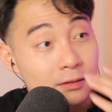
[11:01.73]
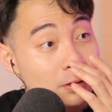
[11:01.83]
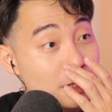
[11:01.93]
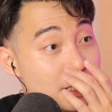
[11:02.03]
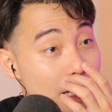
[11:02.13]

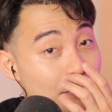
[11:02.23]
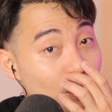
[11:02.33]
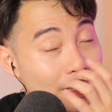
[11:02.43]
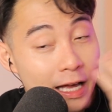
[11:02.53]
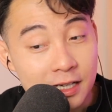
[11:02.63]
You just have
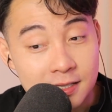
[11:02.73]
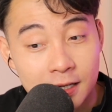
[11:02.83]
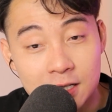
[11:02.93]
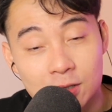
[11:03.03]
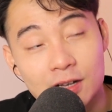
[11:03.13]
local
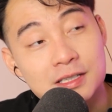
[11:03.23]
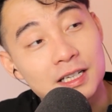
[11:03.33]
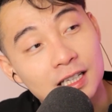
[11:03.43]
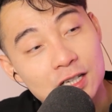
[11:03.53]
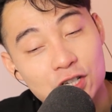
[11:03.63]
anesthetic. So you're just
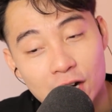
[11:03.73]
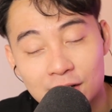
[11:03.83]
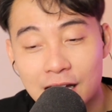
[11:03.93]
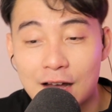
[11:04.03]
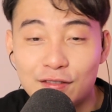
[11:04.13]
sitting in the chair.
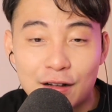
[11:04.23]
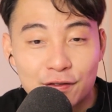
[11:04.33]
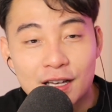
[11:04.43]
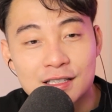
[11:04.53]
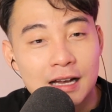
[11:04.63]
They have
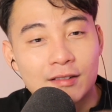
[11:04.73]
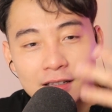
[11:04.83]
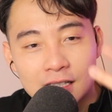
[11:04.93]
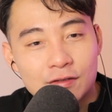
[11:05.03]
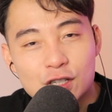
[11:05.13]
Netflix. They have
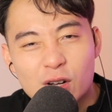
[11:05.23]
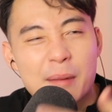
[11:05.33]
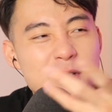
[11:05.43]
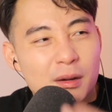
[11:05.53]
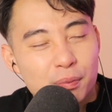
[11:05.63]
like TV show,
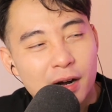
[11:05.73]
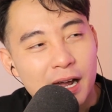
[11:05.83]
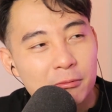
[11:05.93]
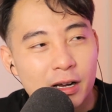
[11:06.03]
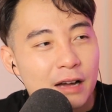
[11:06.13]
Amazon
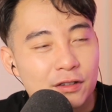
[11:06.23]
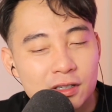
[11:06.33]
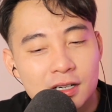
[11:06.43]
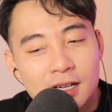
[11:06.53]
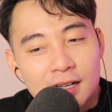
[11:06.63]
Prime,
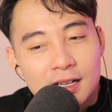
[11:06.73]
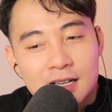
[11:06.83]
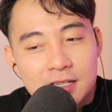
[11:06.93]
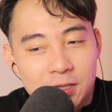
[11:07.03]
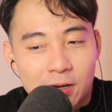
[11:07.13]
whatever.
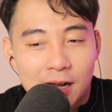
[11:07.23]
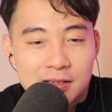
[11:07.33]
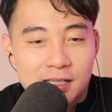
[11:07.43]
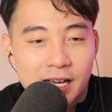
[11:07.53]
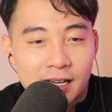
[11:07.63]
So I
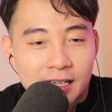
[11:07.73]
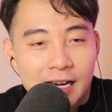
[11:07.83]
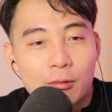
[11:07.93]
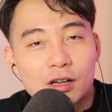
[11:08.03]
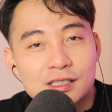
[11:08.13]
was like,
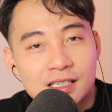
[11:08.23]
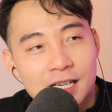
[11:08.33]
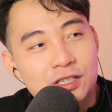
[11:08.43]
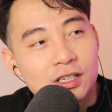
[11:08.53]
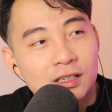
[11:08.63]
can I watch
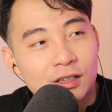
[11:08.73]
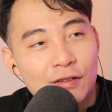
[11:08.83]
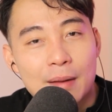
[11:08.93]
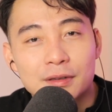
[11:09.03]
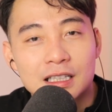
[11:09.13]
Succession? Do you
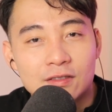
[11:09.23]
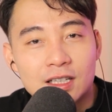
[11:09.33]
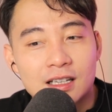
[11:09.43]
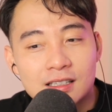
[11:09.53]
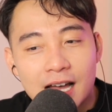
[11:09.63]
have Apple
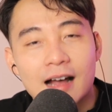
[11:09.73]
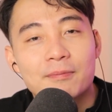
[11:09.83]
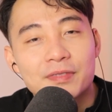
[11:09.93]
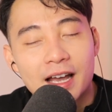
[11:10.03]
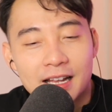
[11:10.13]
TV? They're like, yeah.
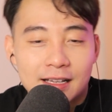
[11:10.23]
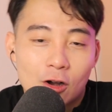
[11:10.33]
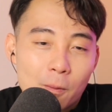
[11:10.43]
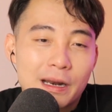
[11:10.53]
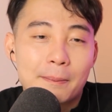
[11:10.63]
And then they
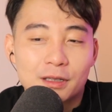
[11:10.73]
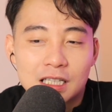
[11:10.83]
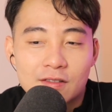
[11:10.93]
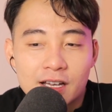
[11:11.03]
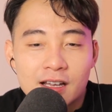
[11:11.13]
open Apple
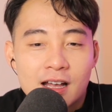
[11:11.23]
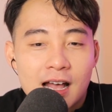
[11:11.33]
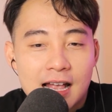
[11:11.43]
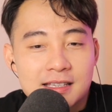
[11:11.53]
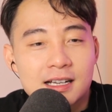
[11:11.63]
TV.
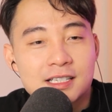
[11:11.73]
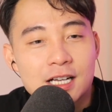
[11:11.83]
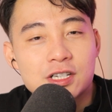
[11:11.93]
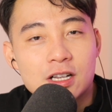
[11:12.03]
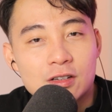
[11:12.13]
And
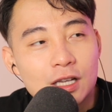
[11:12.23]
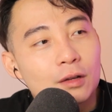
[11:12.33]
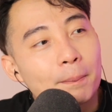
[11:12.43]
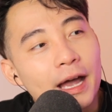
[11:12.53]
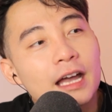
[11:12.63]
Succession, you need
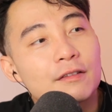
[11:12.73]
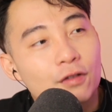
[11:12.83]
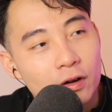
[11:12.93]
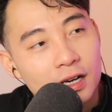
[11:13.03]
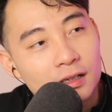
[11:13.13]
to pay
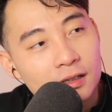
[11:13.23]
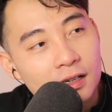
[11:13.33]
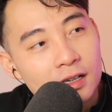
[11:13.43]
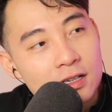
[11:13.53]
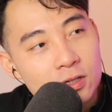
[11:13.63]
for it.
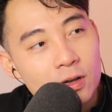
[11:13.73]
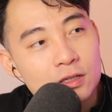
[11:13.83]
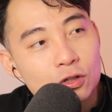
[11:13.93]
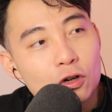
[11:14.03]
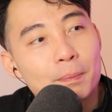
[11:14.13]
So
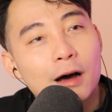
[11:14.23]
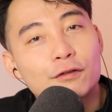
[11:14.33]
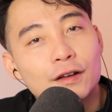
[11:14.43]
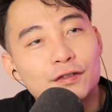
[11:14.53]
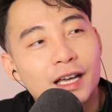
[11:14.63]
it's
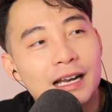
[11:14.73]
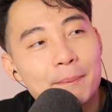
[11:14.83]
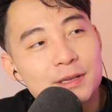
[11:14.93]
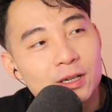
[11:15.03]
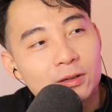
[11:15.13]
£2.50 an
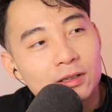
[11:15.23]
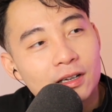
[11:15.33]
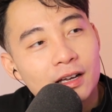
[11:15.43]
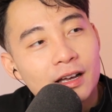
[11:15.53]
episode.